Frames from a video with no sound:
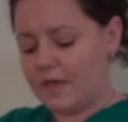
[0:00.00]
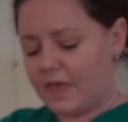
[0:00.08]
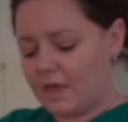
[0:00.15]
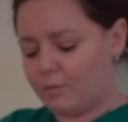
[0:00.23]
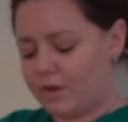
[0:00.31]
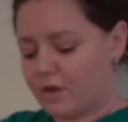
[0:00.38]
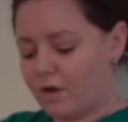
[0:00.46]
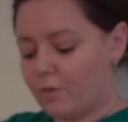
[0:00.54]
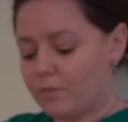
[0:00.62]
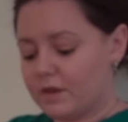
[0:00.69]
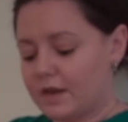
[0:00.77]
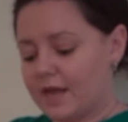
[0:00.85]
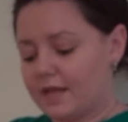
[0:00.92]
and we comb
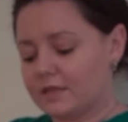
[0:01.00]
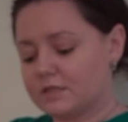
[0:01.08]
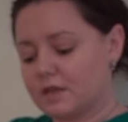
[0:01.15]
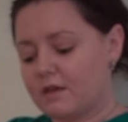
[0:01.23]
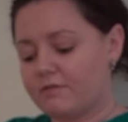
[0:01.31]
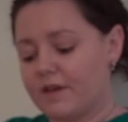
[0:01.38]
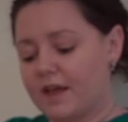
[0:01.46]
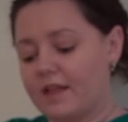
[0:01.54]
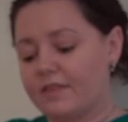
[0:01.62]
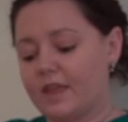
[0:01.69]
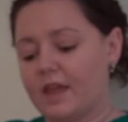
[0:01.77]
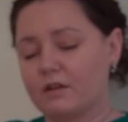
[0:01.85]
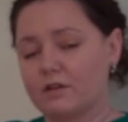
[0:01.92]
the knots off on
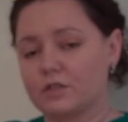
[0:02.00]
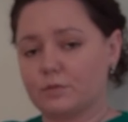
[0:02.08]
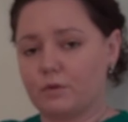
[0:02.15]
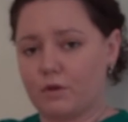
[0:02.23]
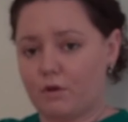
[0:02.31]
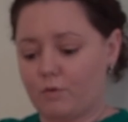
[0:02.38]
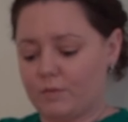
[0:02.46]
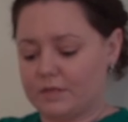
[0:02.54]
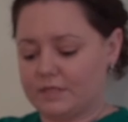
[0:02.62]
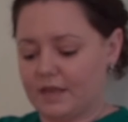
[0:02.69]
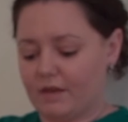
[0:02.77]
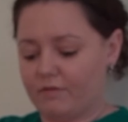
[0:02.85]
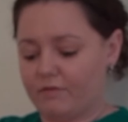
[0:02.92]
the actual comb
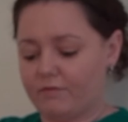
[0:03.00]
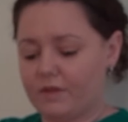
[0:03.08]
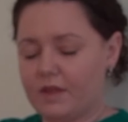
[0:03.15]
itself.